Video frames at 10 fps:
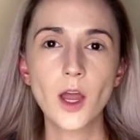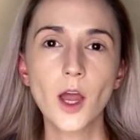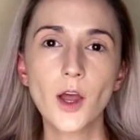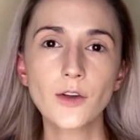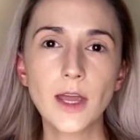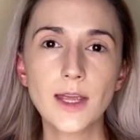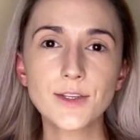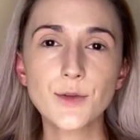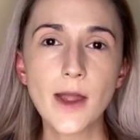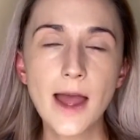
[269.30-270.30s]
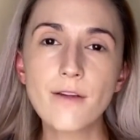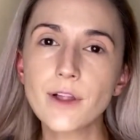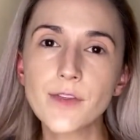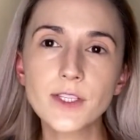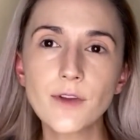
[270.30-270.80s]
Okay, so I have
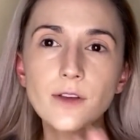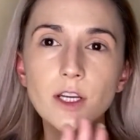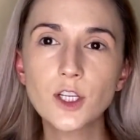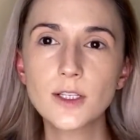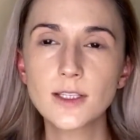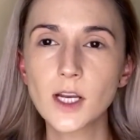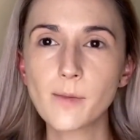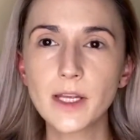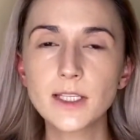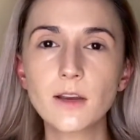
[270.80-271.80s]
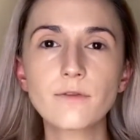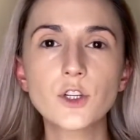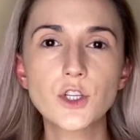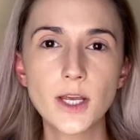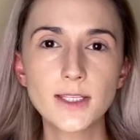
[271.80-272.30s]
let this foundation sit on my skin for
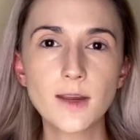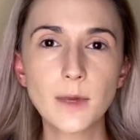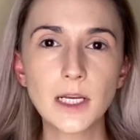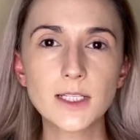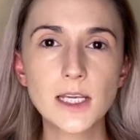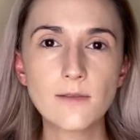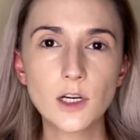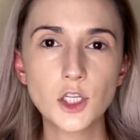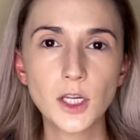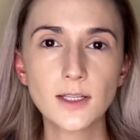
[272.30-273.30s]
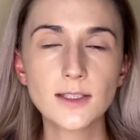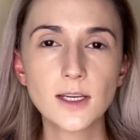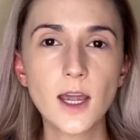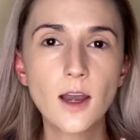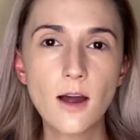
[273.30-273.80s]
just a minute to give it a chance
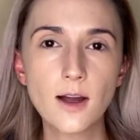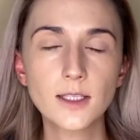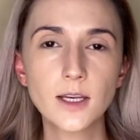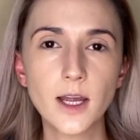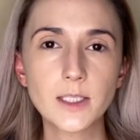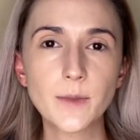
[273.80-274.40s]
to kind of oxidize,